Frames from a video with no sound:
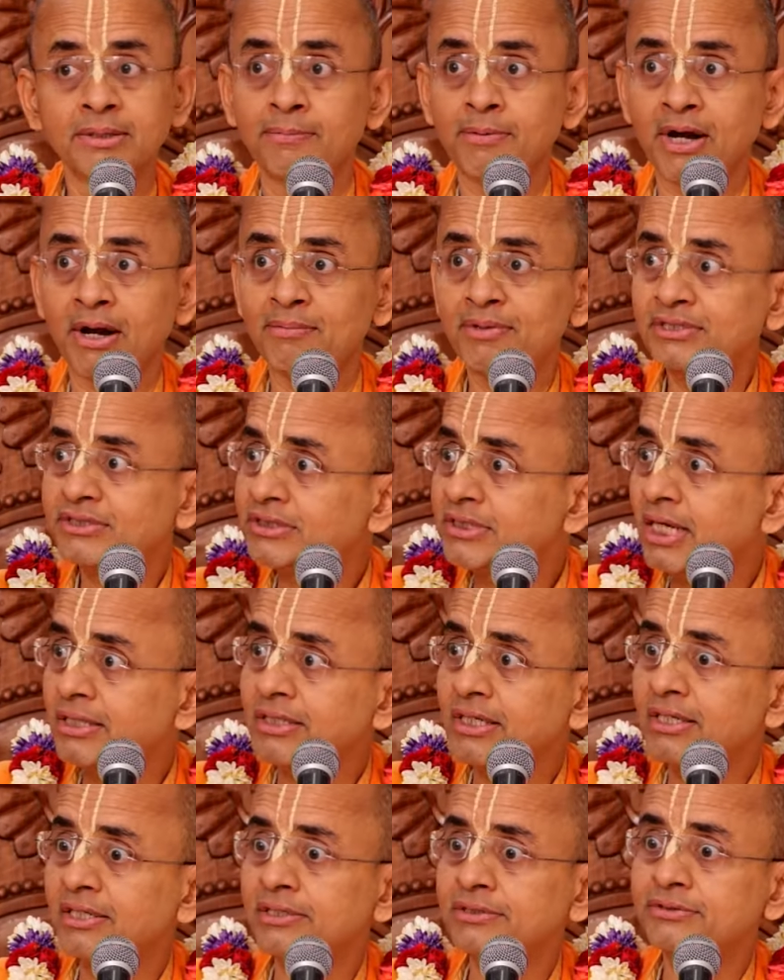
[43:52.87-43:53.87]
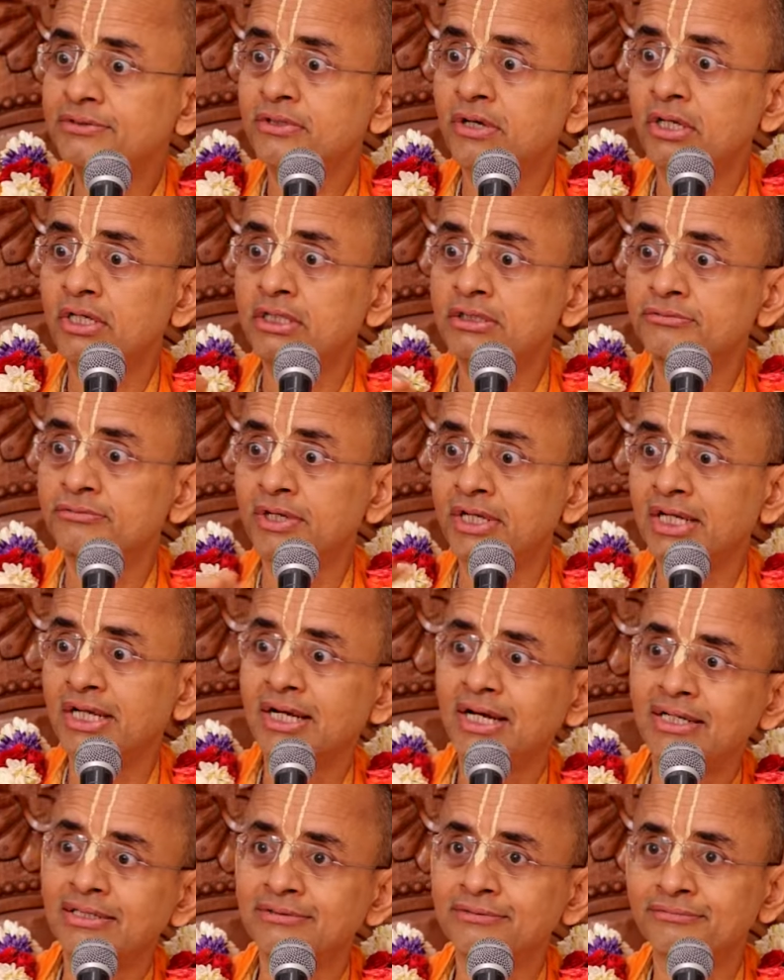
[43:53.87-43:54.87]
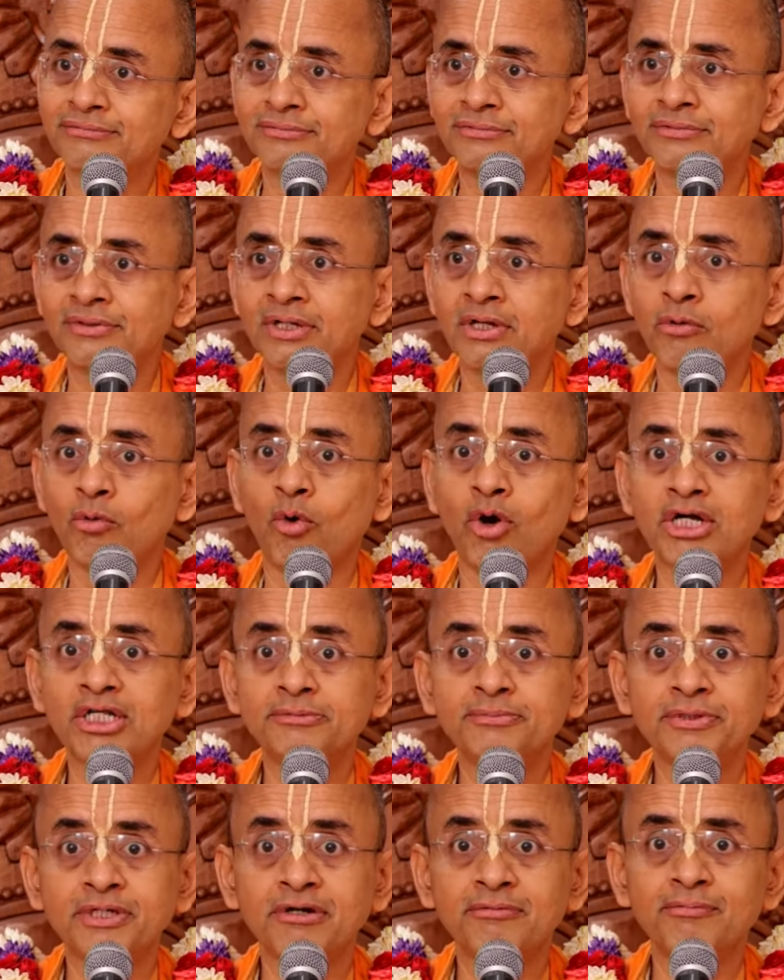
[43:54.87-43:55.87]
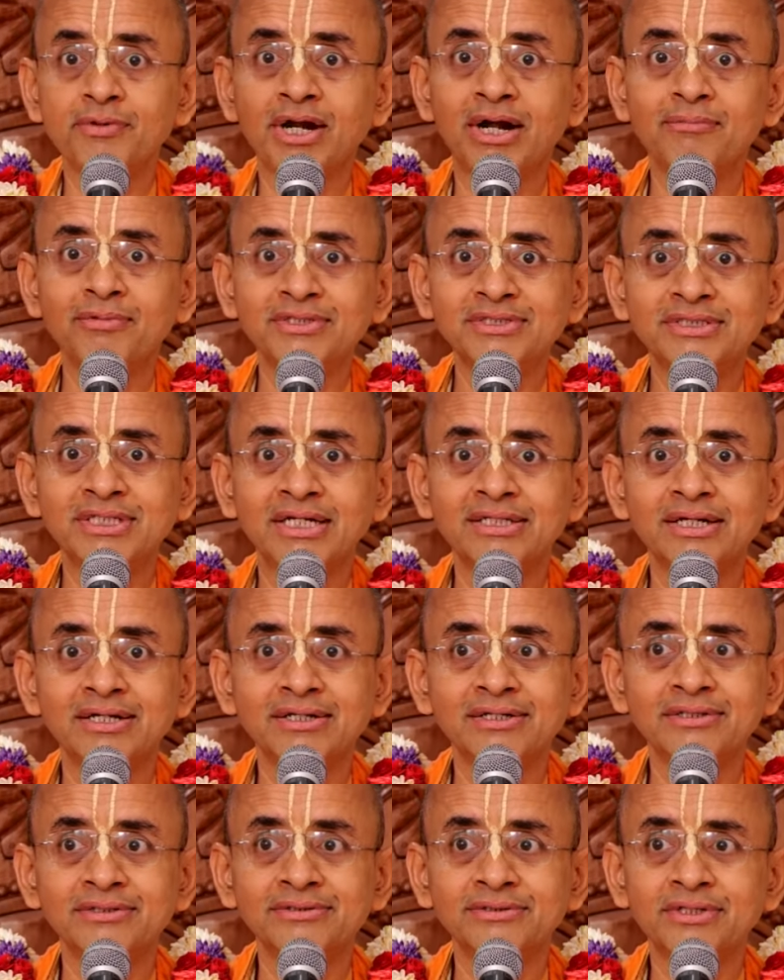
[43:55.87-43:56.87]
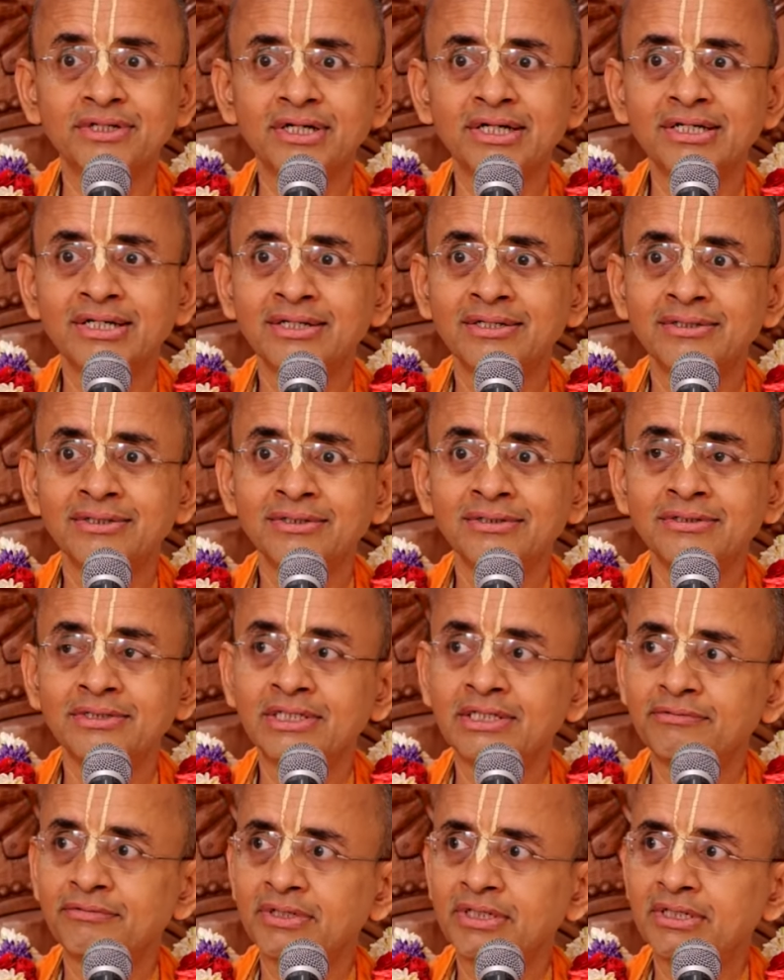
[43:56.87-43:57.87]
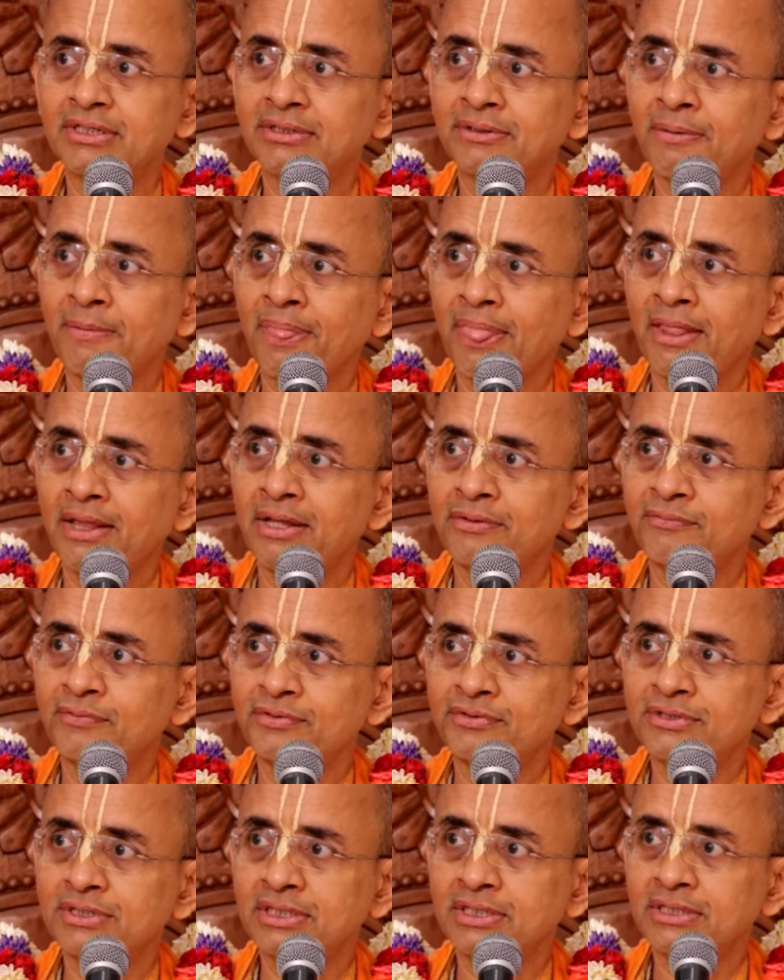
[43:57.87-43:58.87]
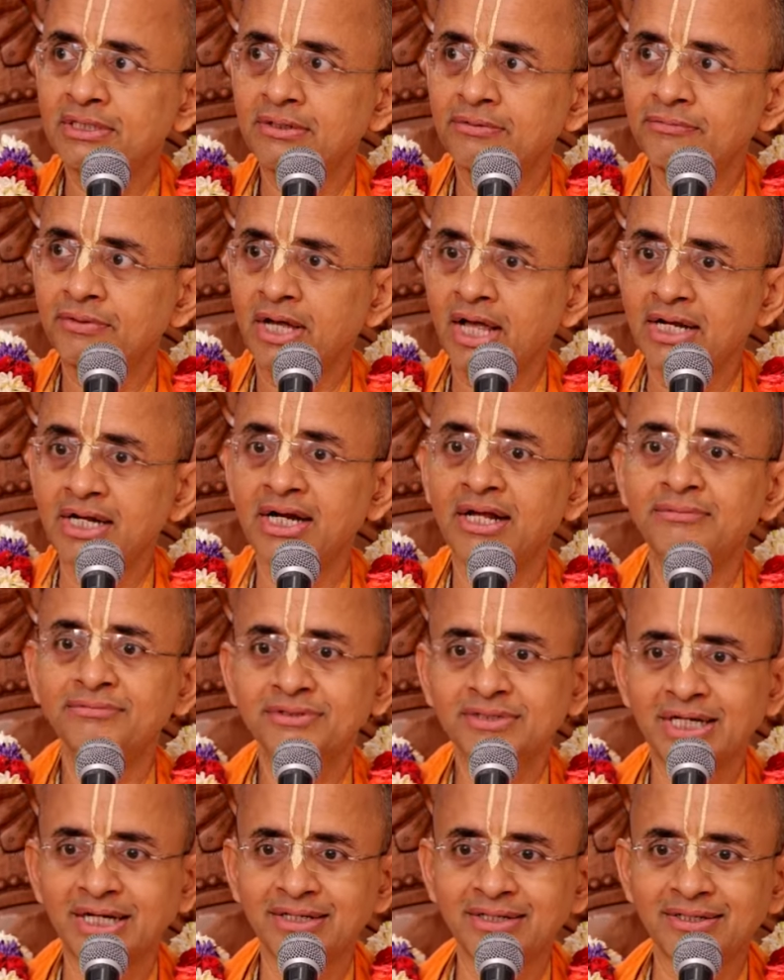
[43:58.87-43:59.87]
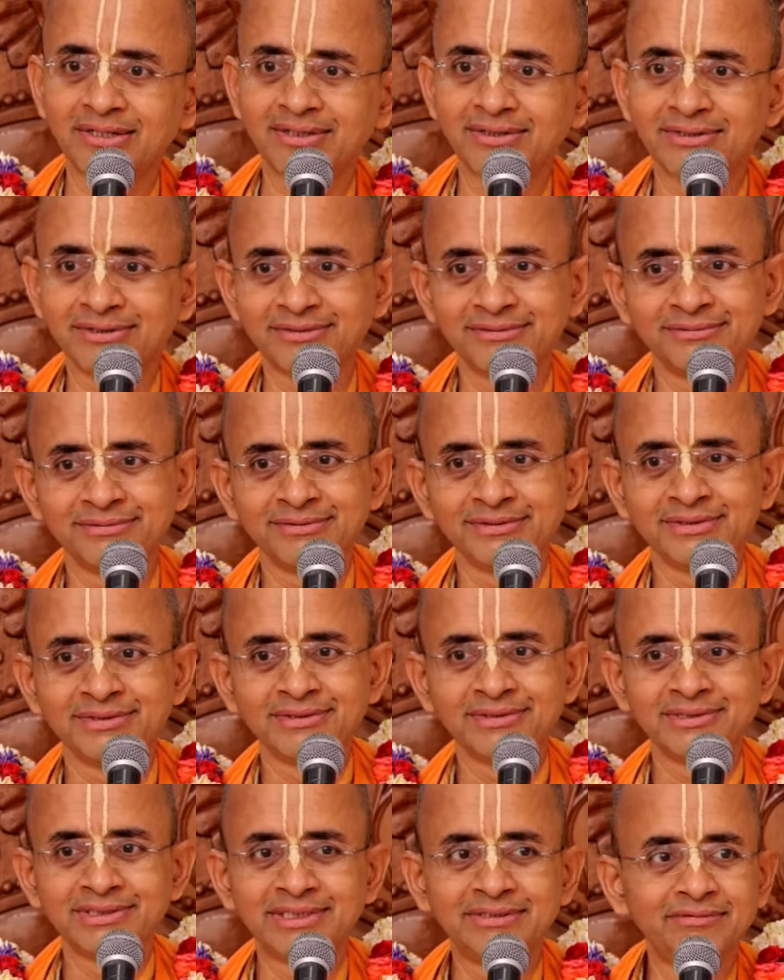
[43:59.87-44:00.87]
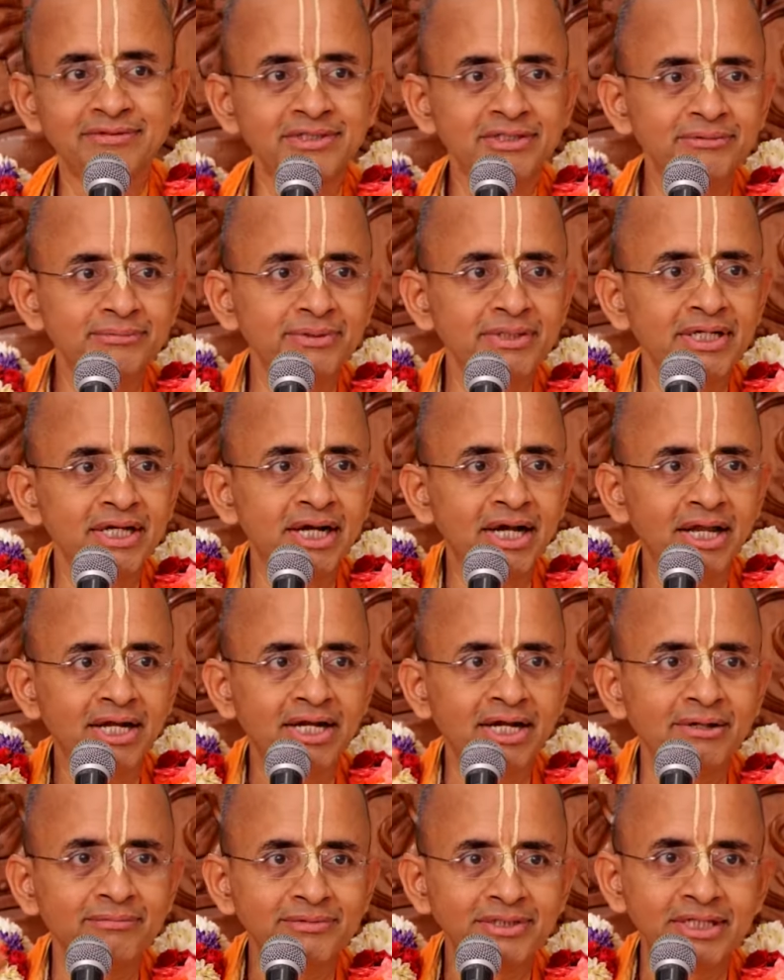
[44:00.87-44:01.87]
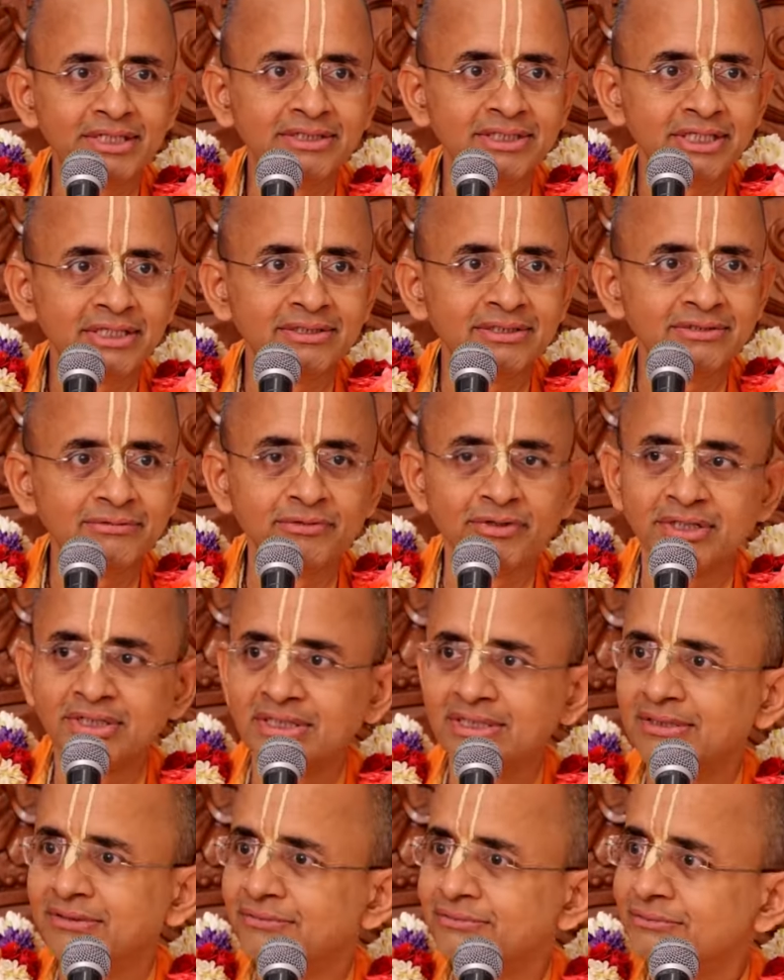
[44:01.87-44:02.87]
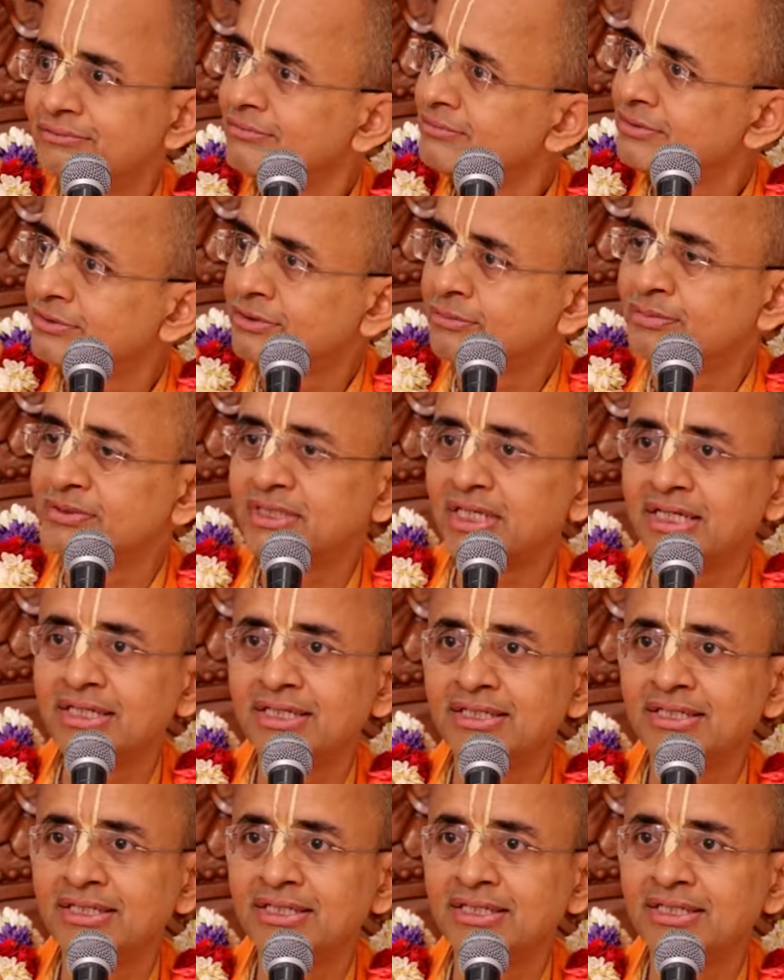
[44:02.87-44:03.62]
And the Brahman standard in ISKCON is very high what has become Brahman standard in ISKCON. Even if you see the Harinam standard, even to be a Harinam Dikshit devotee, you should be